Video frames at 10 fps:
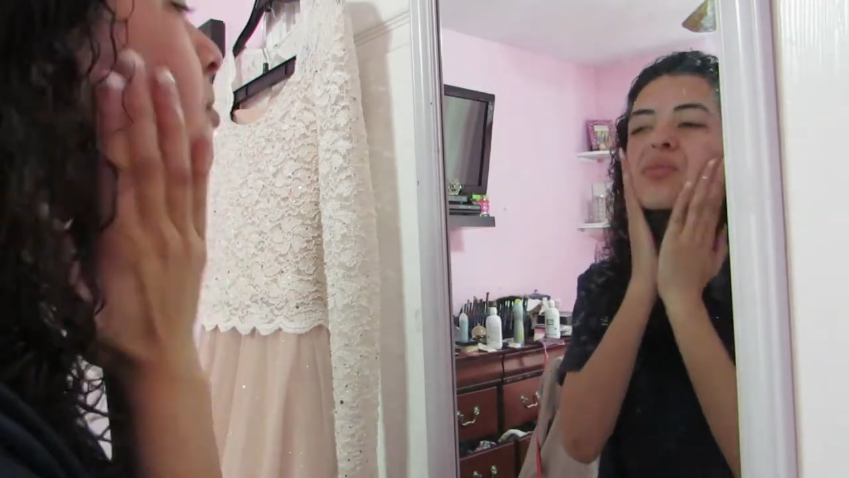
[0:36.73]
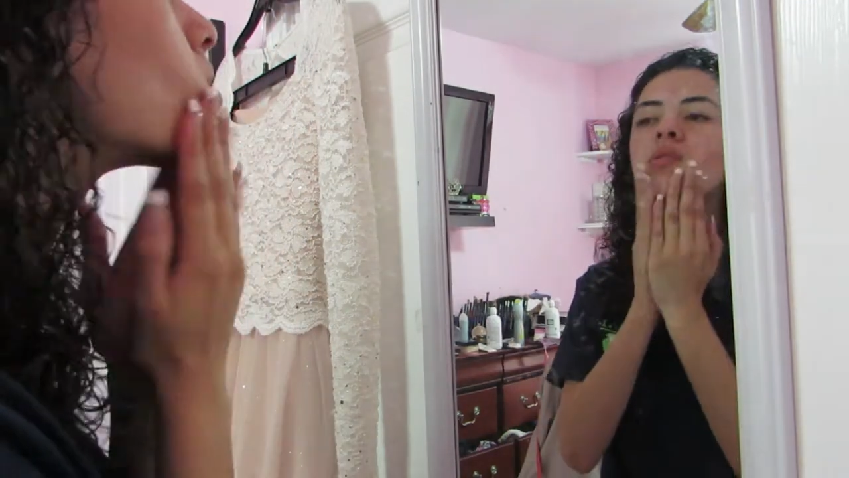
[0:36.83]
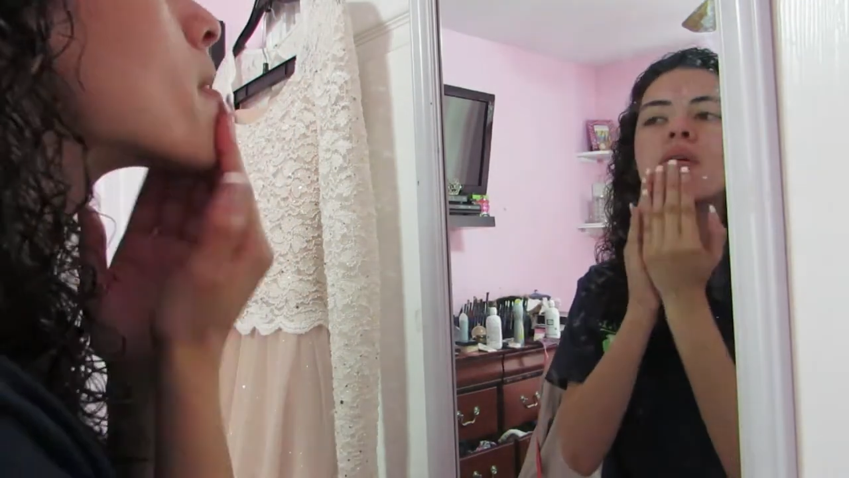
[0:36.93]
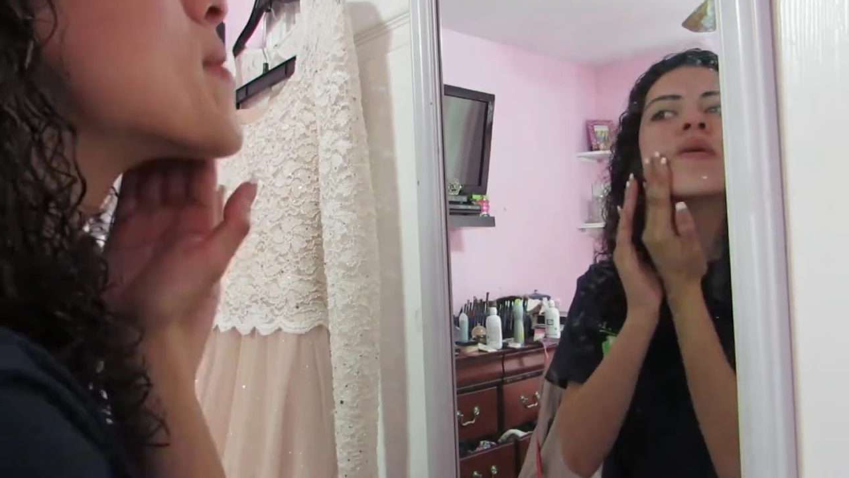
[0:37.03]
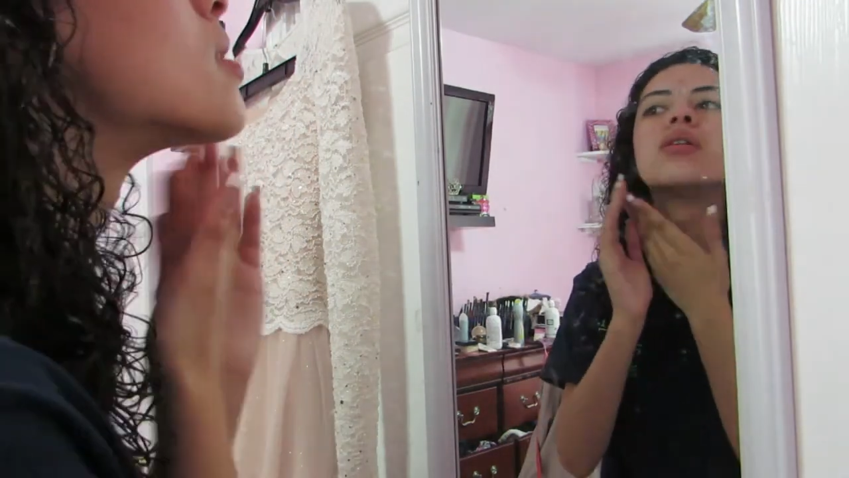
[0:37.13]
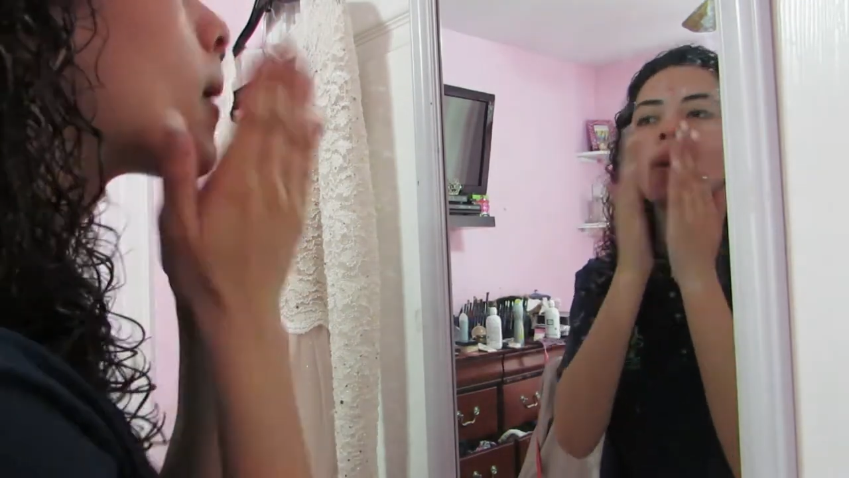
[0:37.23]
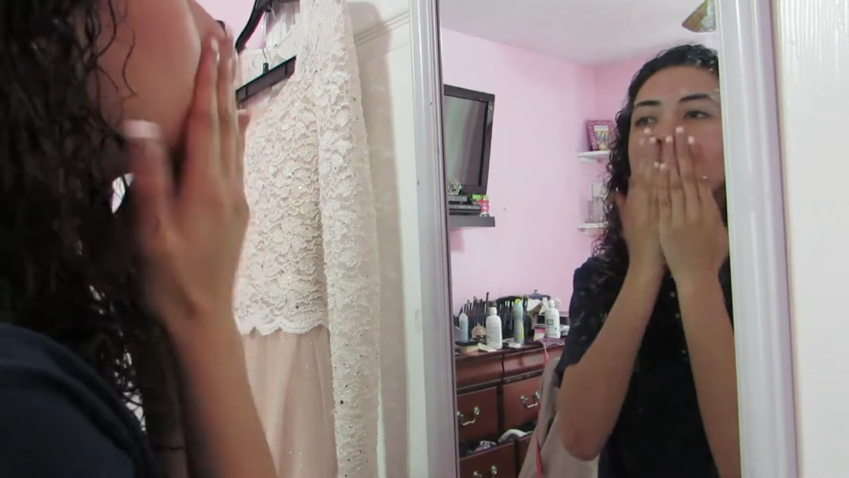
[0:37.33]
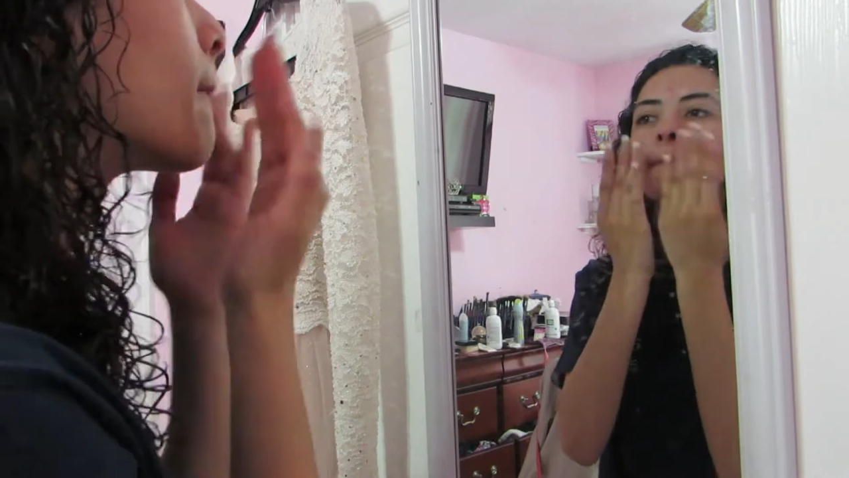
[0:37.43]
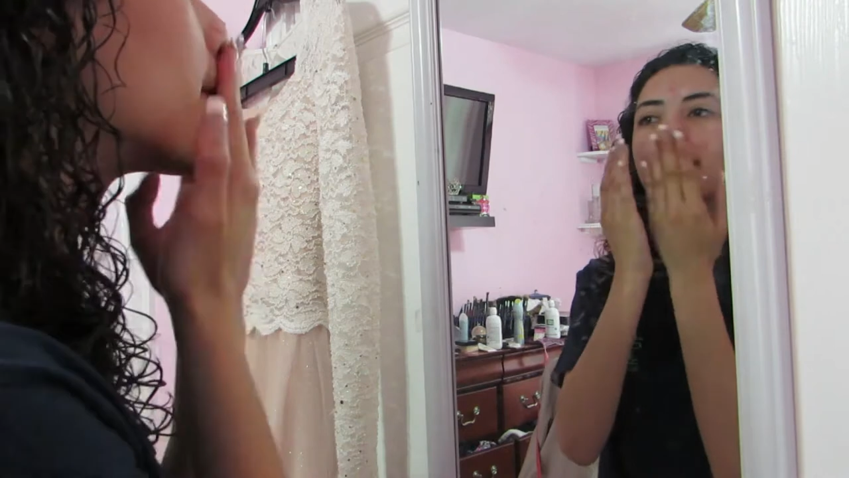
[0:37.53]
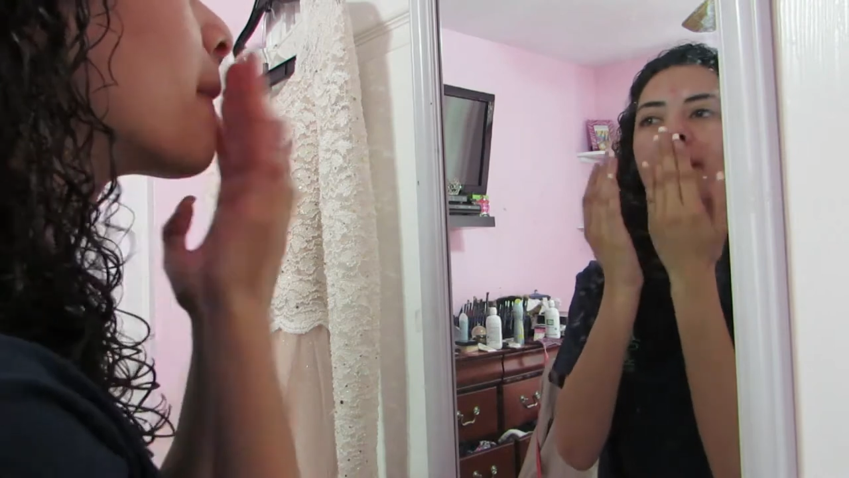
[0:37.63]
putting
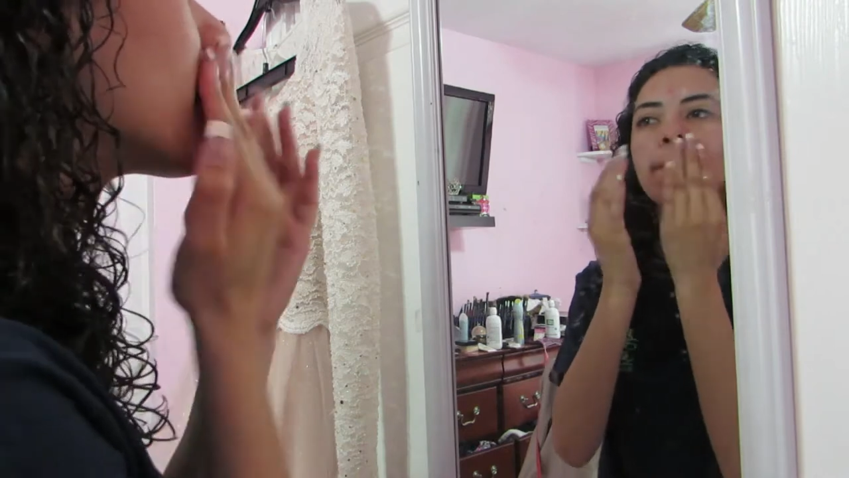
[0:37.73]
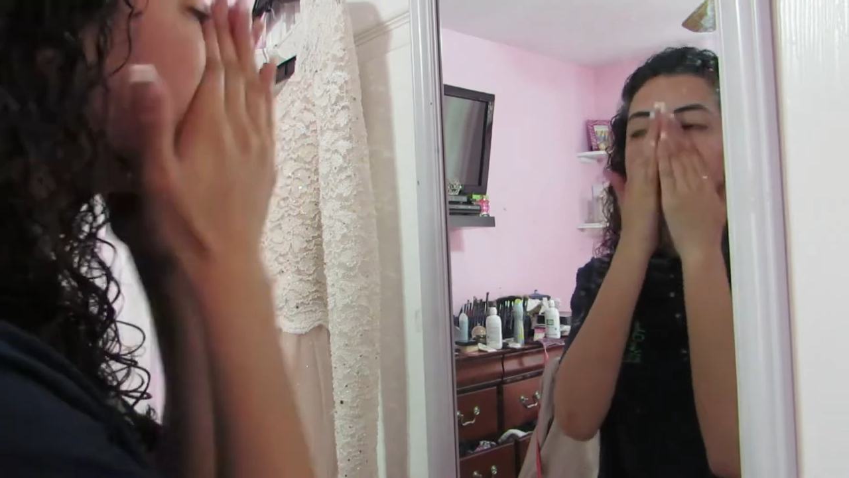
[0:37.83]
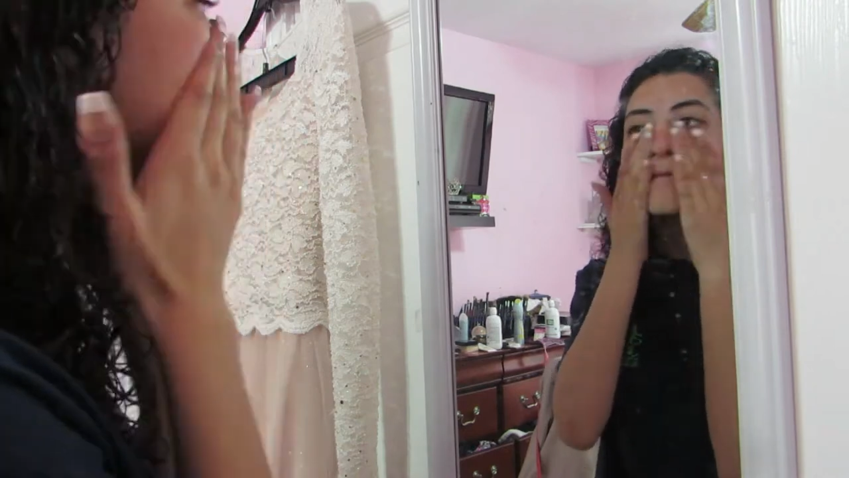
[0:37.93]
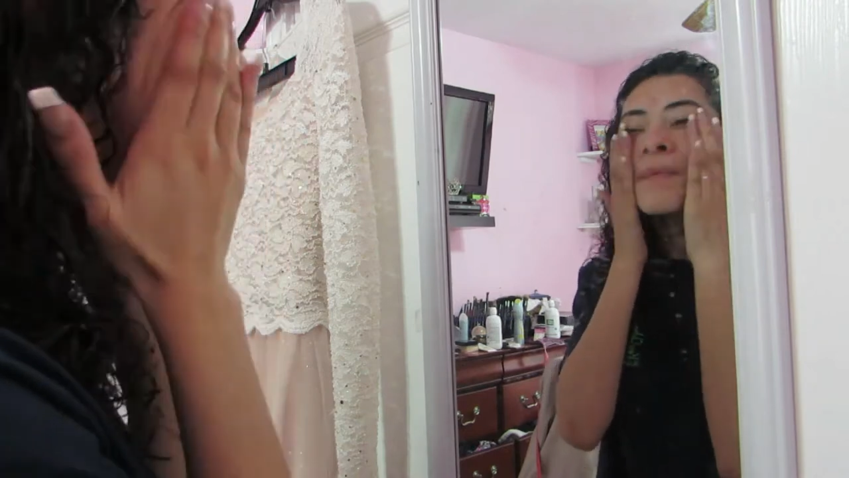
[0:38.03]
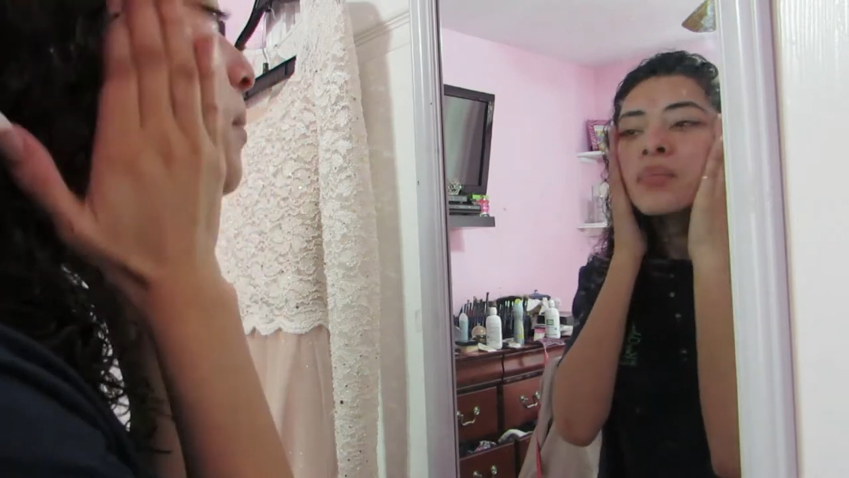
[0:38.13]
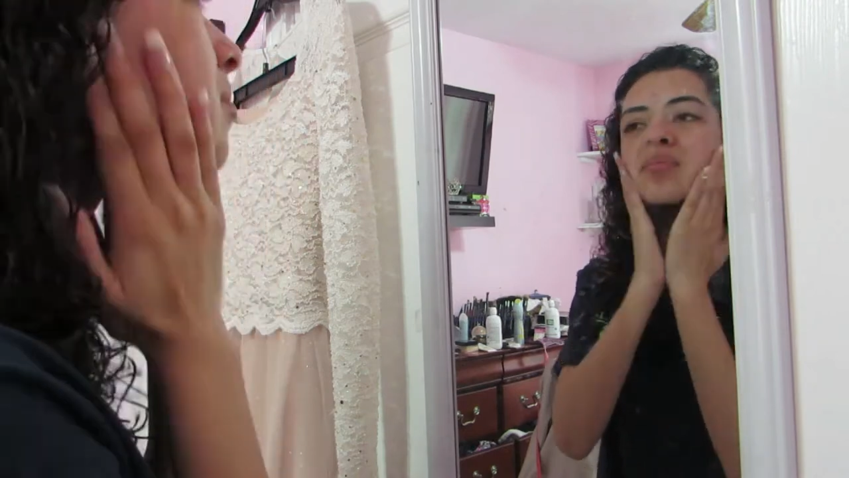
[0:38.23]
primer on.